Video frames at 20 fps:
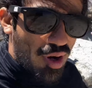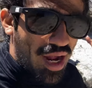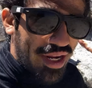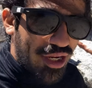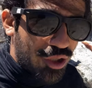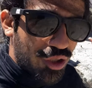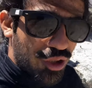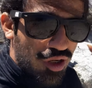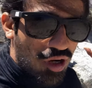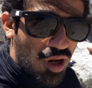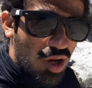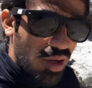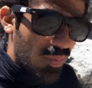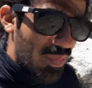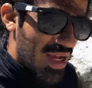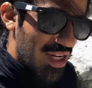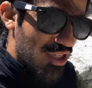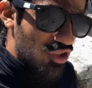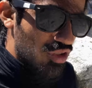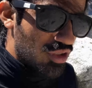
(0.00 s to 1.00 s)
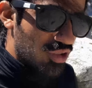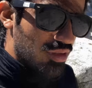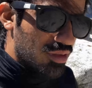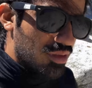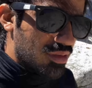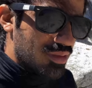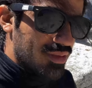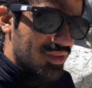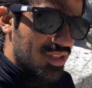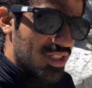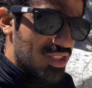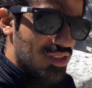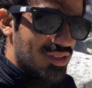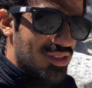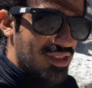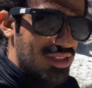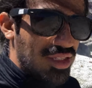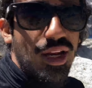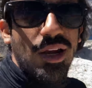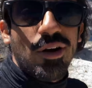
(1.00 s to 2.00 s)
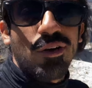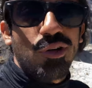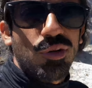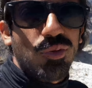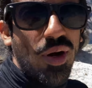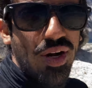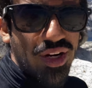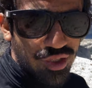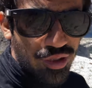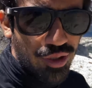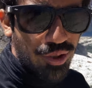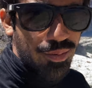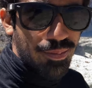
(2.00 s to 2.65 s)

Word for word: could not imagine this scenario right here.